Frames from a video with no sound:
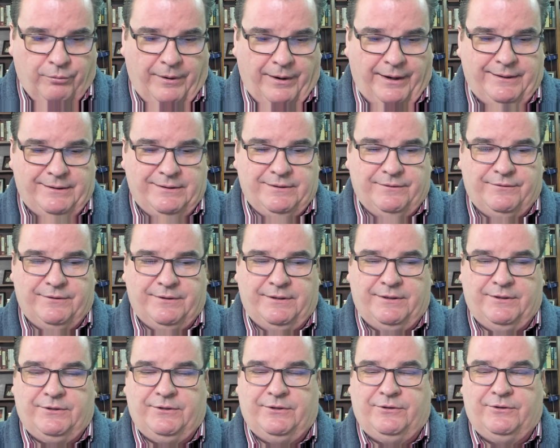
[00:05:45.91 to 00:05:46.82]
rights of
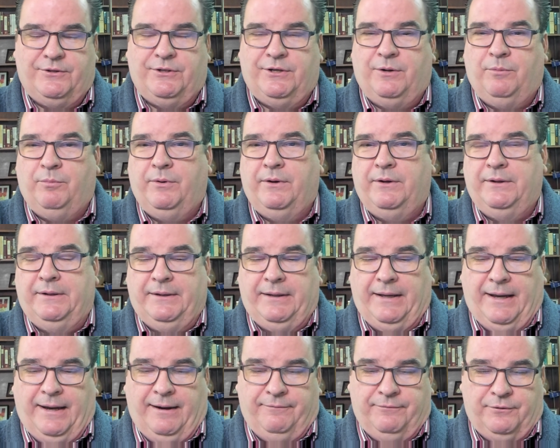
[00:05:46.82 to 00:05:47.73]
citizenship
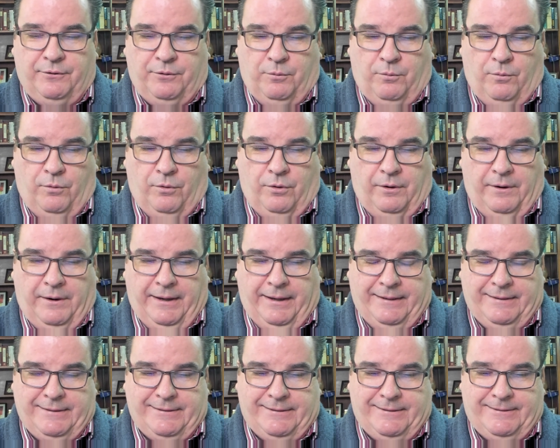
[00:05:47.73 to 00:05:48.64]
after the war
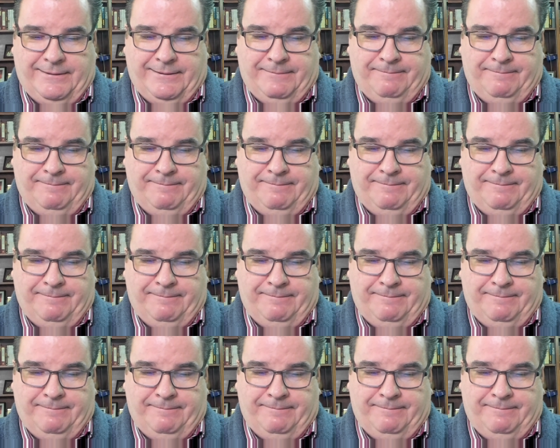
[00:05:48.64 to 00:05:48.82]
ended.